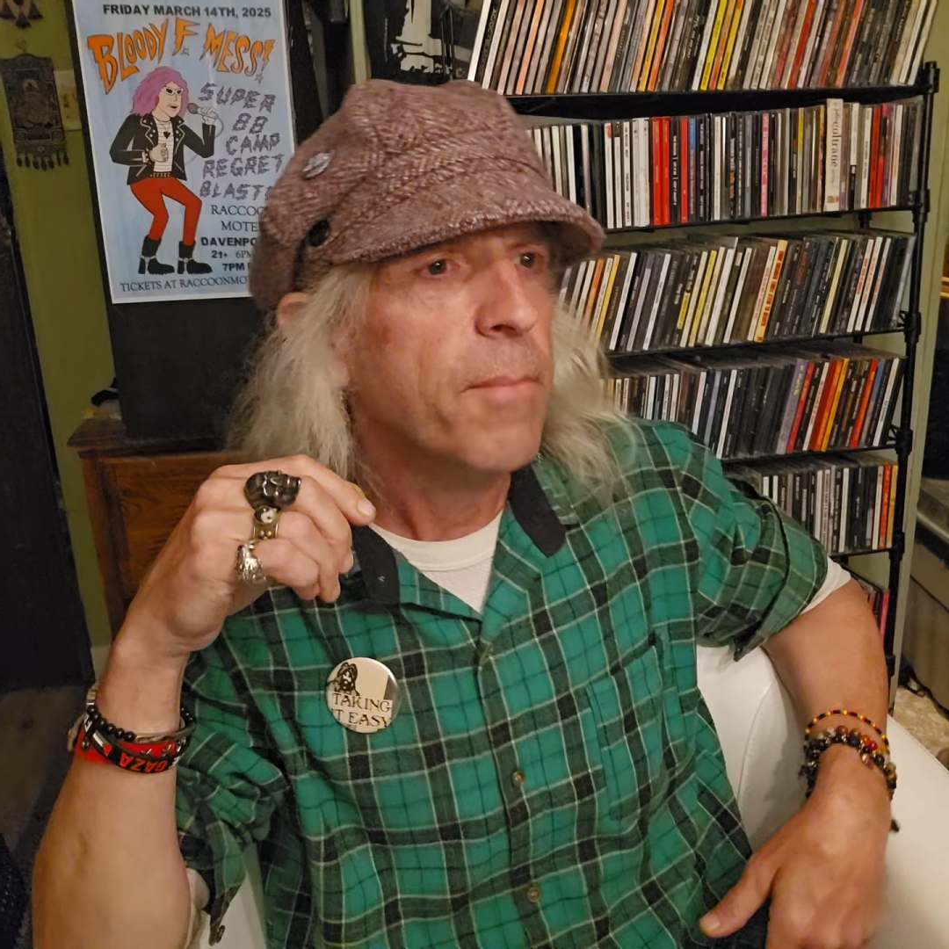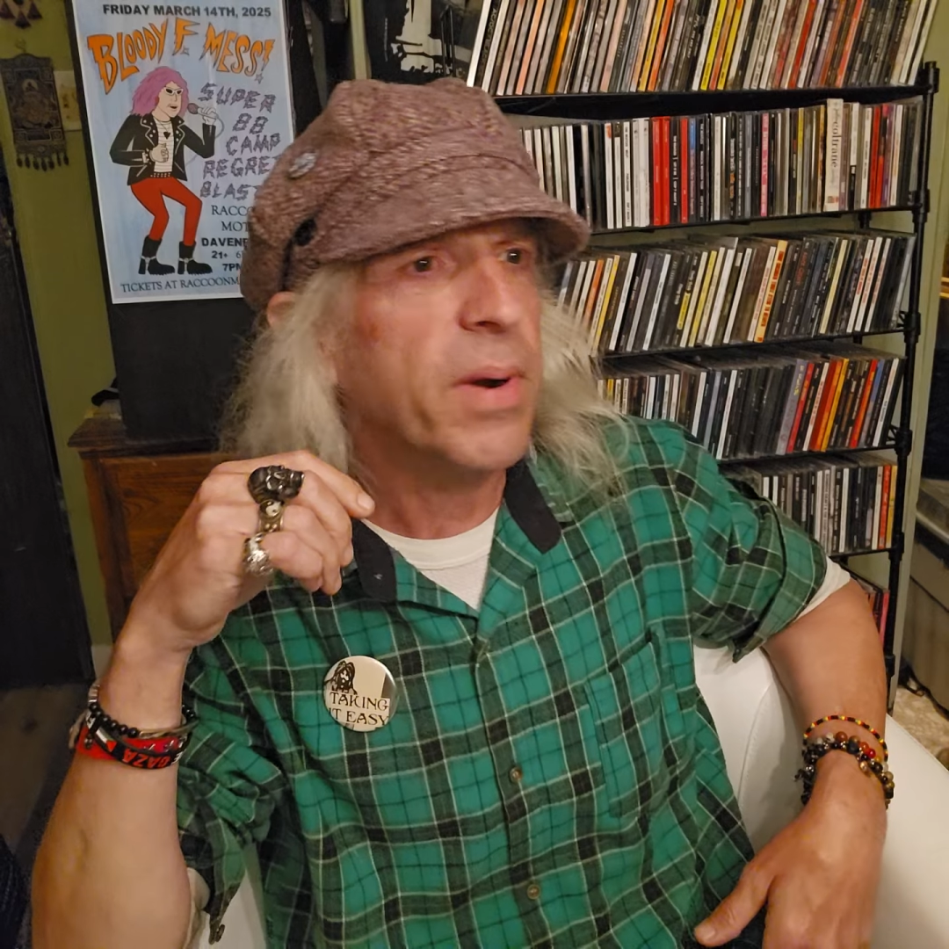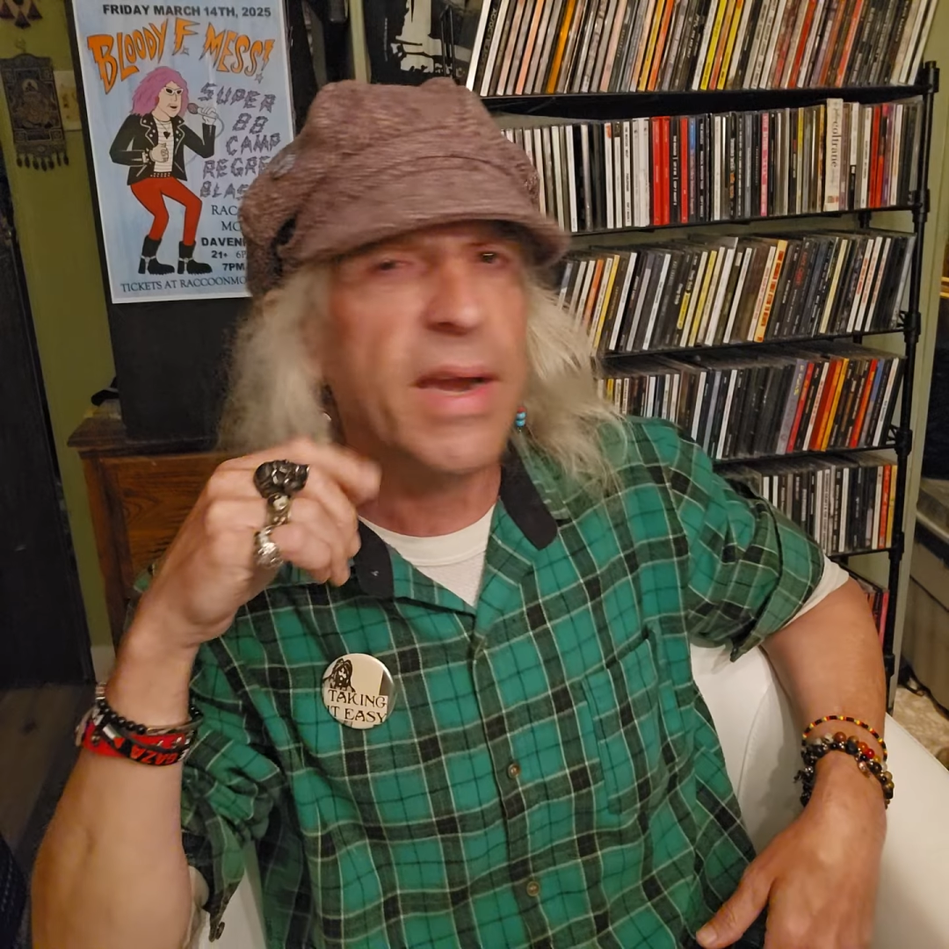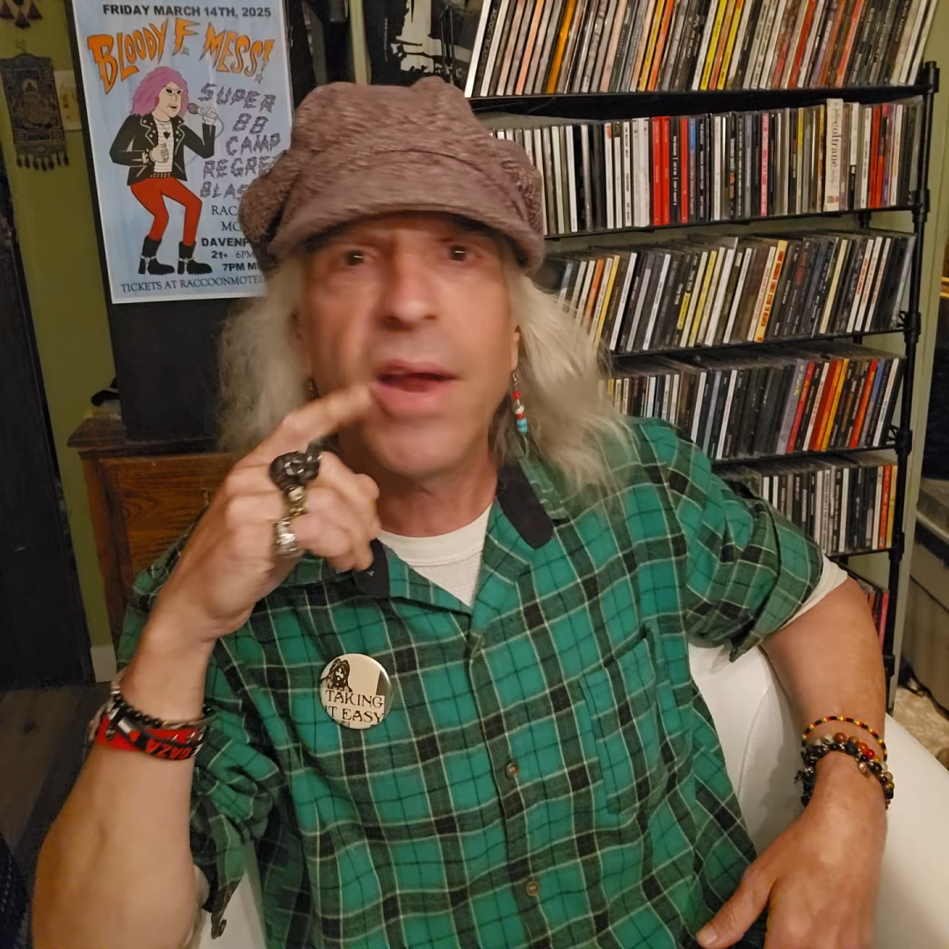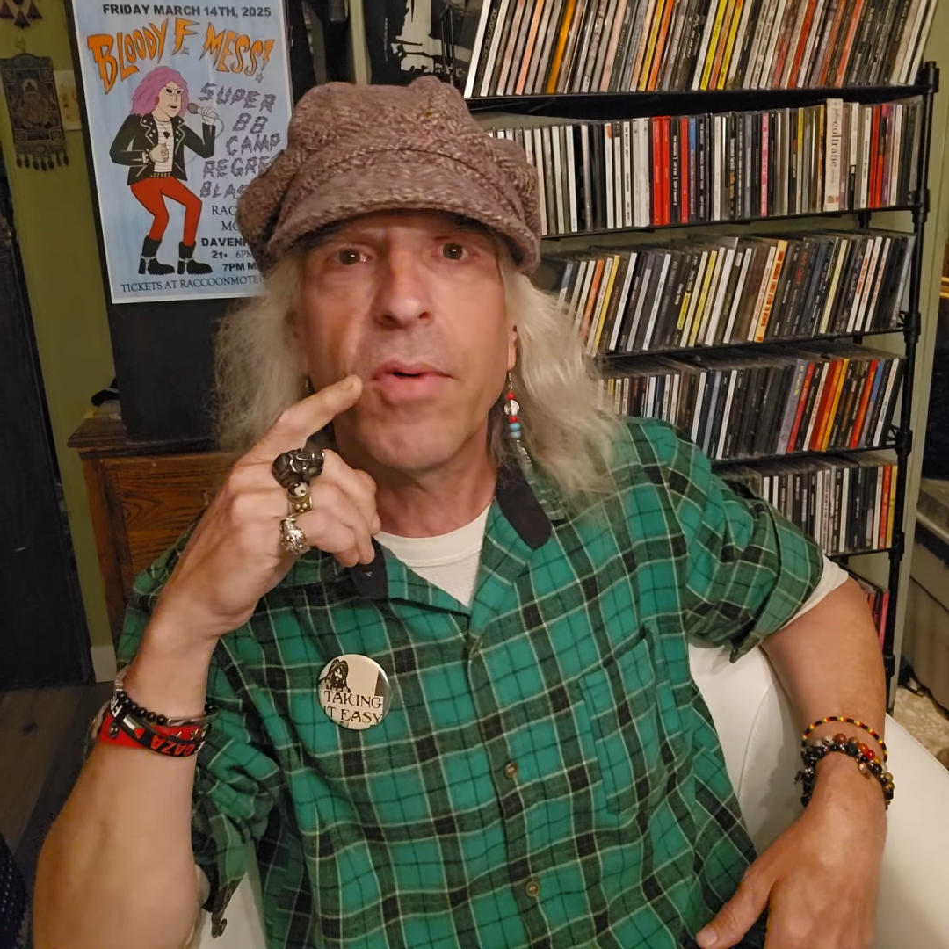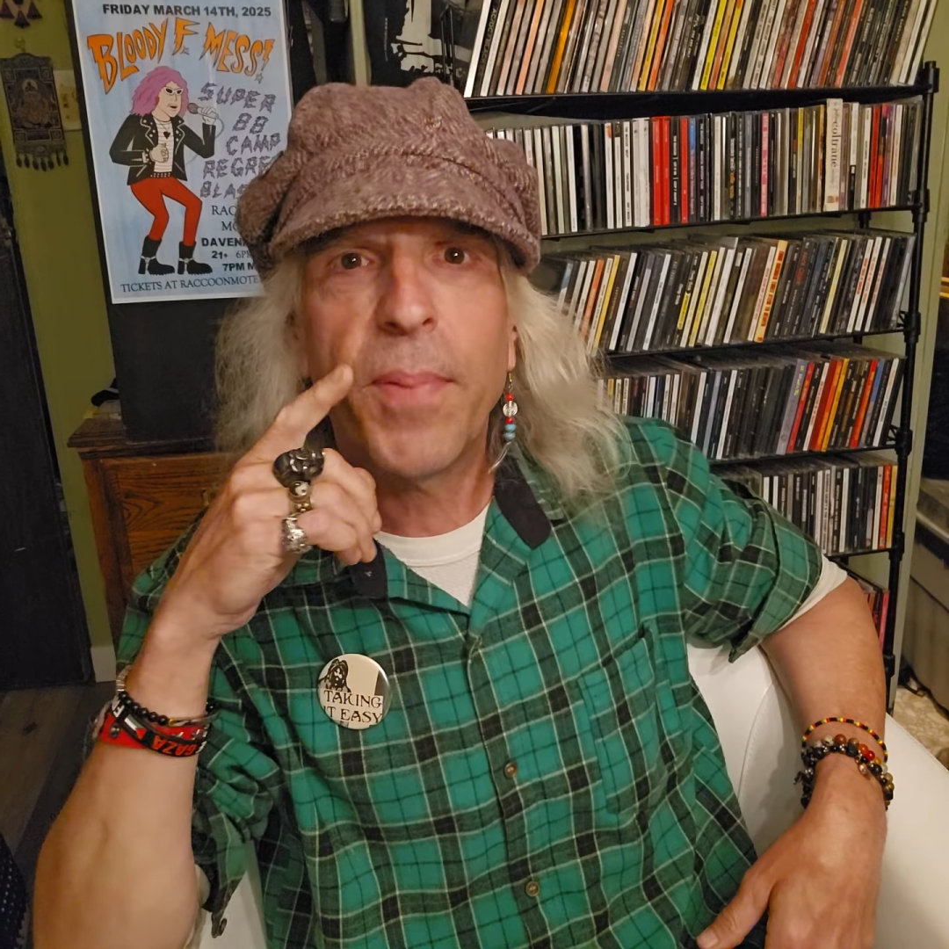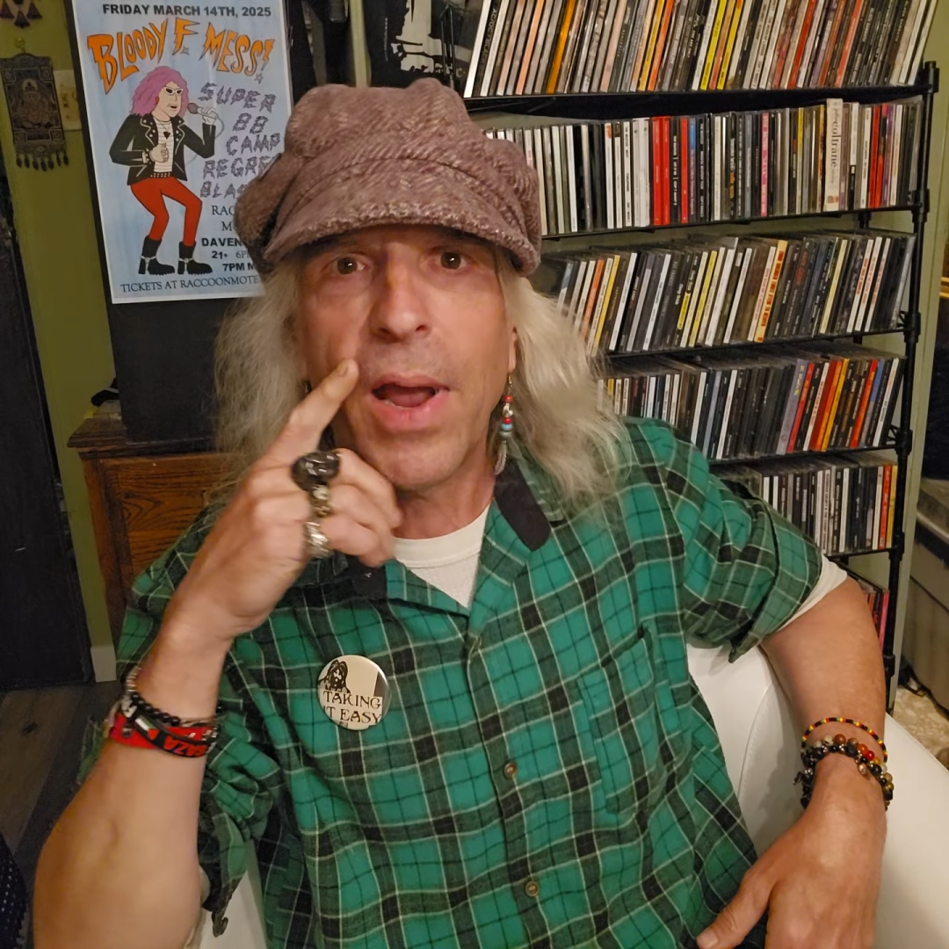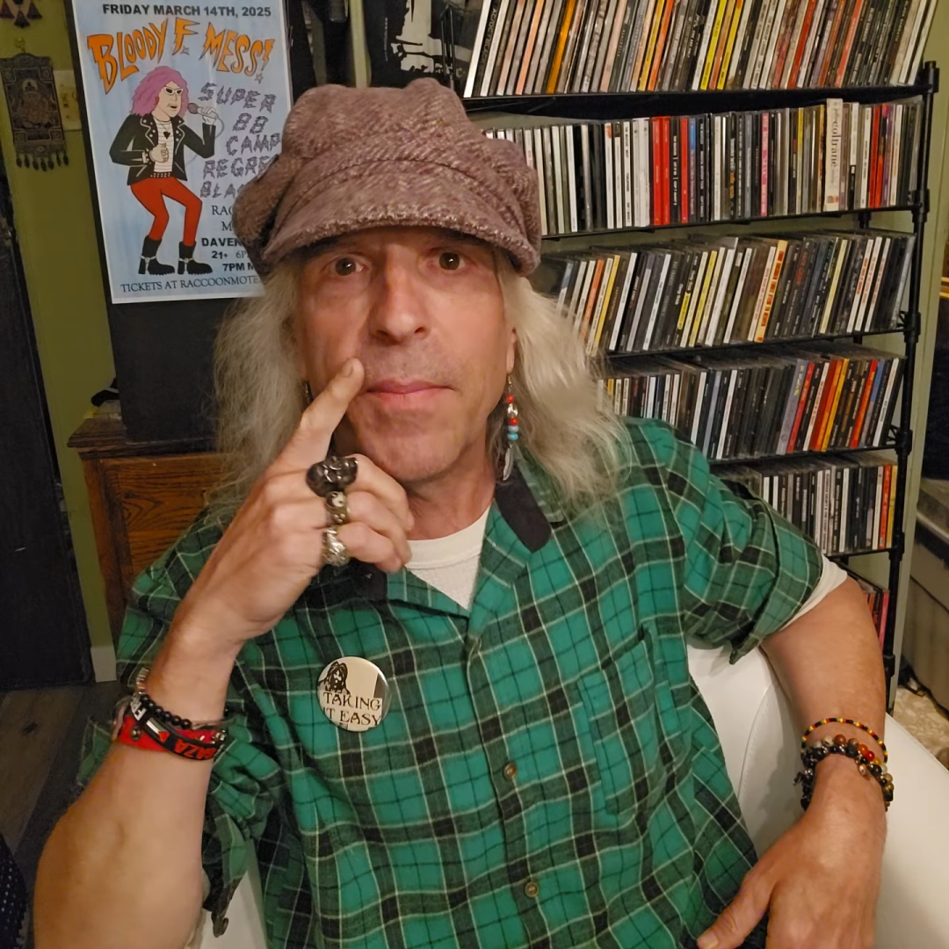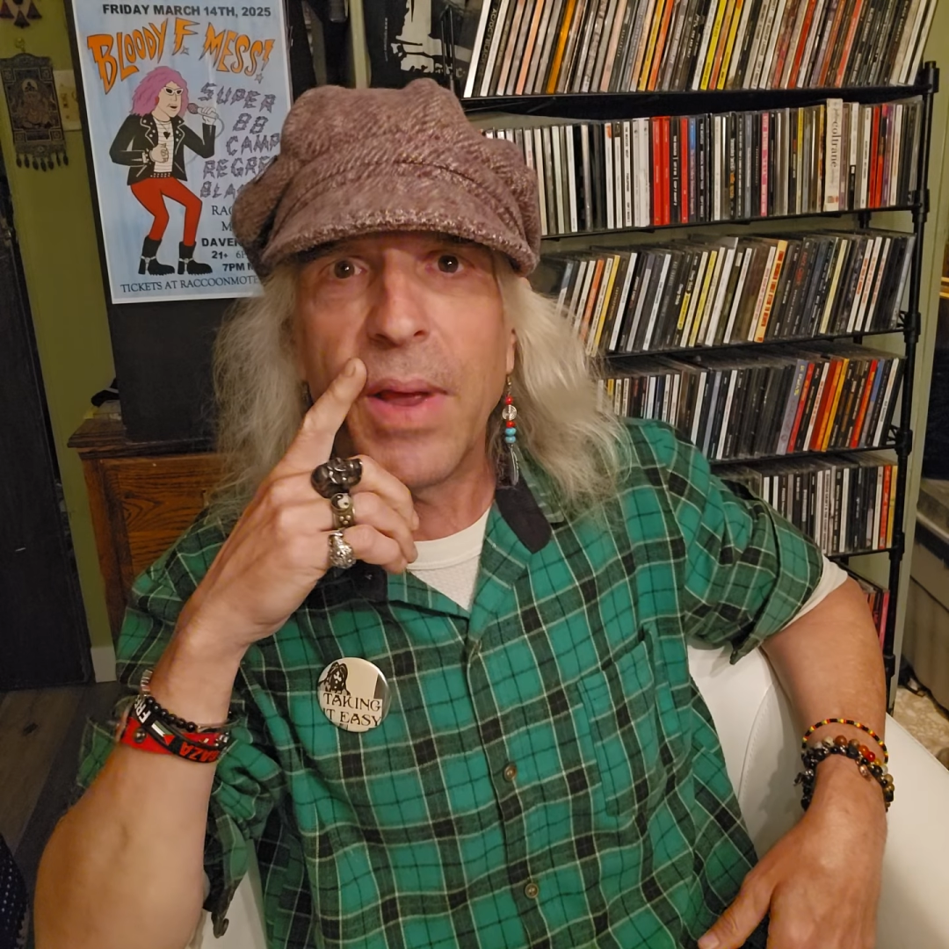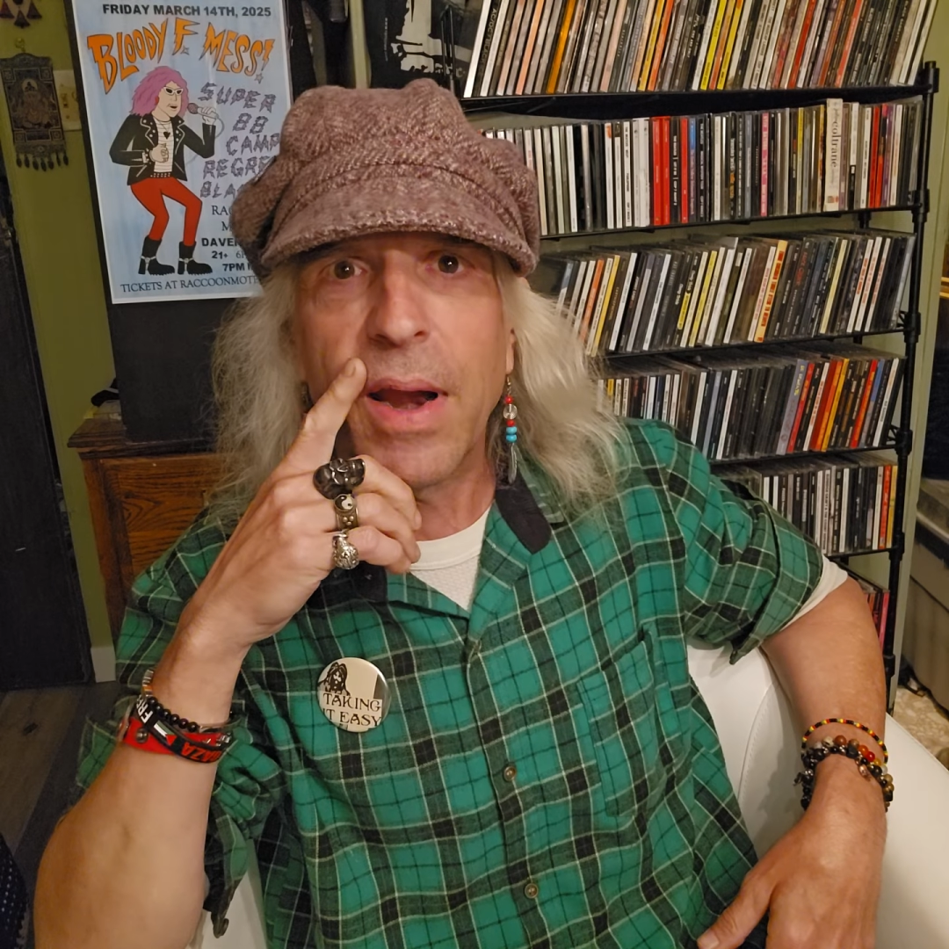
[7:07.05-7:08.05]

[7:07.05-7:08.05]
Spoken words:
But he never paid me.